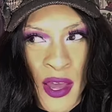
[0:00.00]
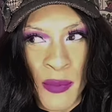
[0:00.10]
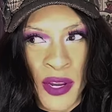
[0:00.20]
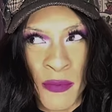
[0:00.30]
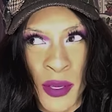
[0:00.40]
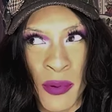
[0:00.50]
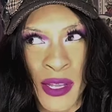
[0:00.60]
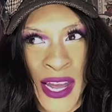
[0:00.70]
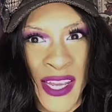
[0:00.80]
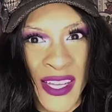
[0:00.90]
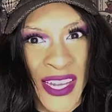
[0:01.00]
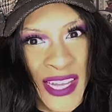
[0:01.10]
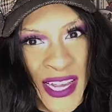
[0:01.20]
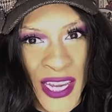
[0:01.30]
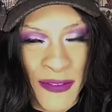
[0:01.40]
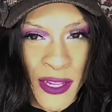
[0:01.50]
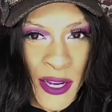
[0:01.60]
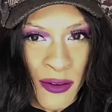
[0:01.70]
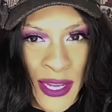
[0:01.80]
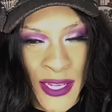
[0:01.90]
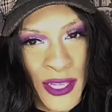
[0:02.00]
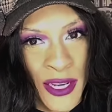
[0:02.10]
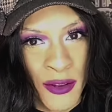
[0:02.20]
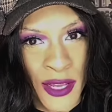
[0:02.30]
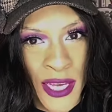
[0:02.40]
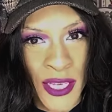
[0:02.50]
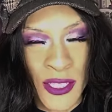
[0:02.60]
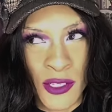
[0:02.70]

But if people like it, they like it. If they don't like it, they don't like it.